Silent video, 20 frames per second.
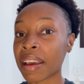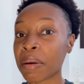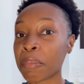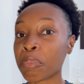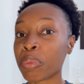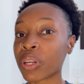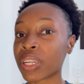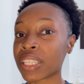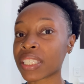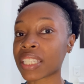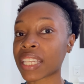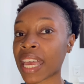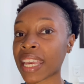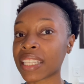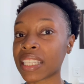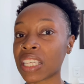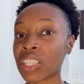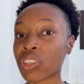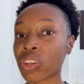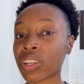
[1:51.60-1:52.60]
but it's
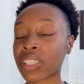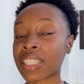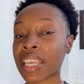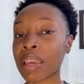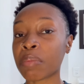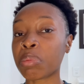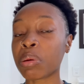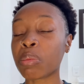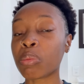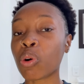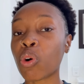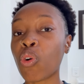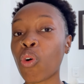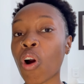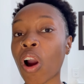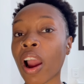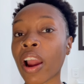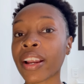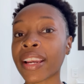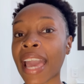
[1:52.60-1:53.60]
like these are the same people who
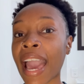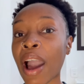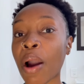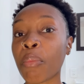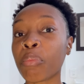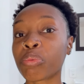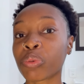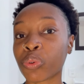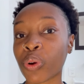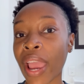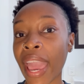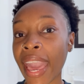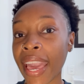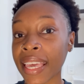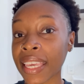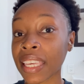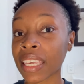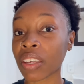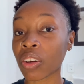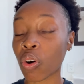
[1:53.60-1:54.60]
are now
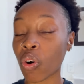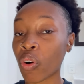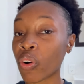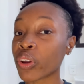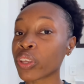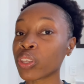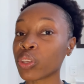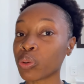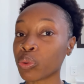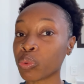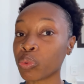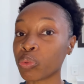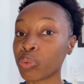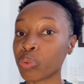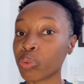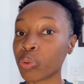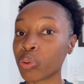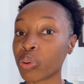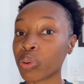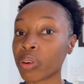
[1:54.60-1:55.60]
bragging on
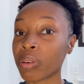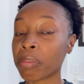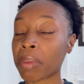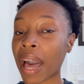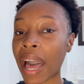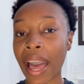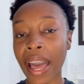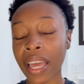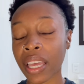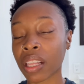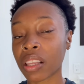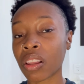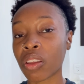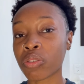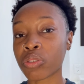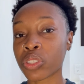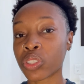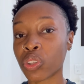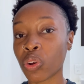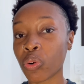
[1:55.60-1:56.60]
you behind
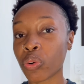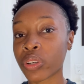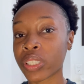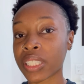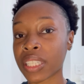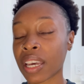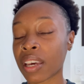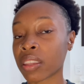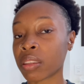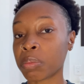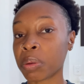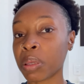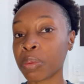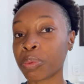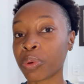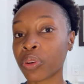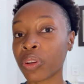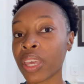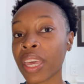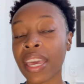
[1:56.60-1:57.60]
closed doors to other
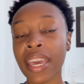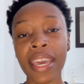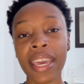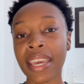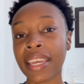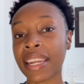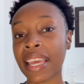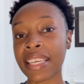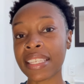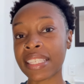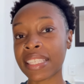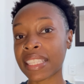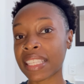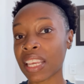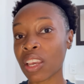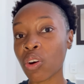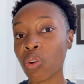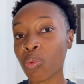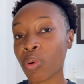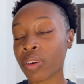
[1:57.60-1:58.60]
people, and they
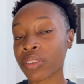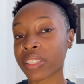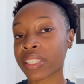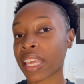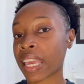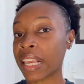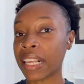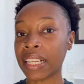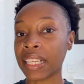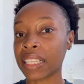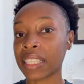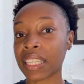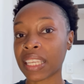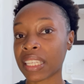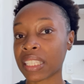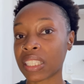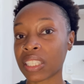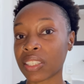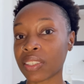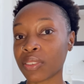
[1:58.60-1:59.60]
still won't say
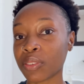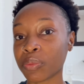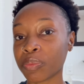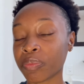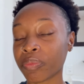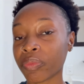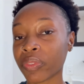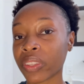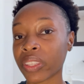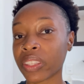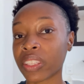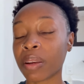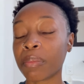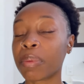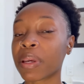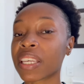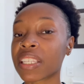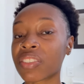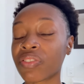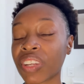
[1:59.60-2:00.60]
anything to you. Their
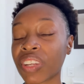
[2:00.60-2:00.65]
biggest